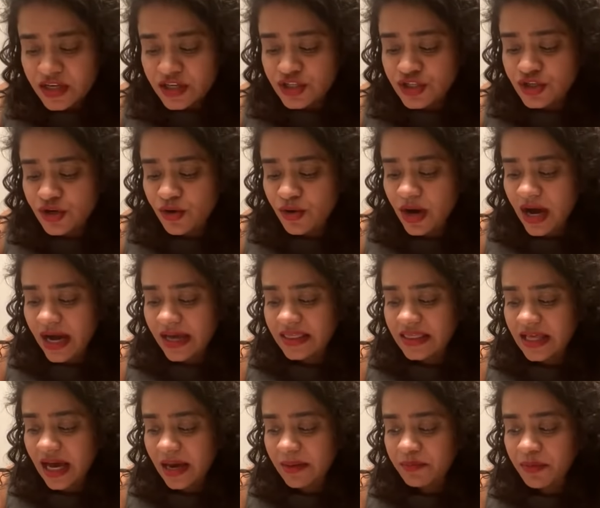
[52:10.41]
So
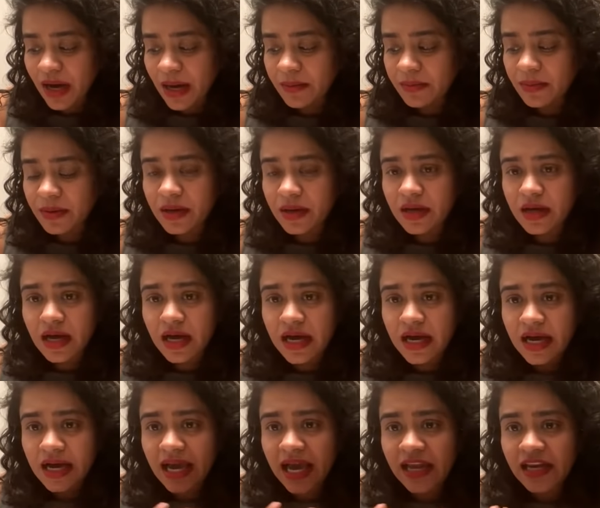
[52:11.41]

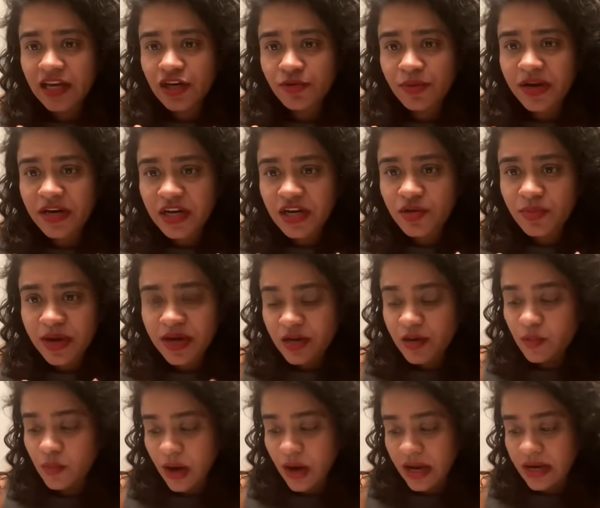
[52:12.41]
and in
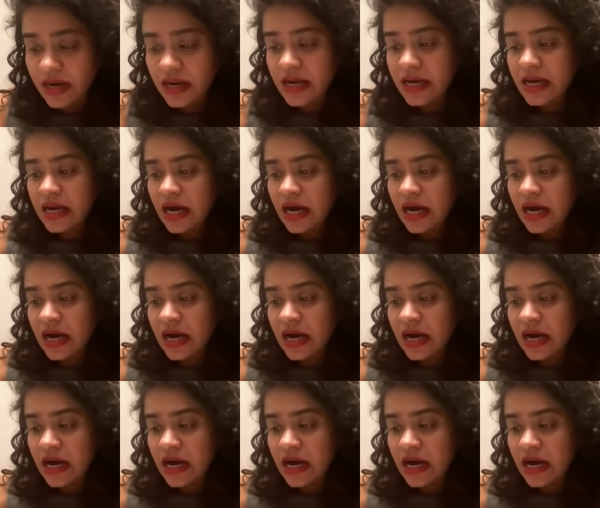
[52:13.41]
2021,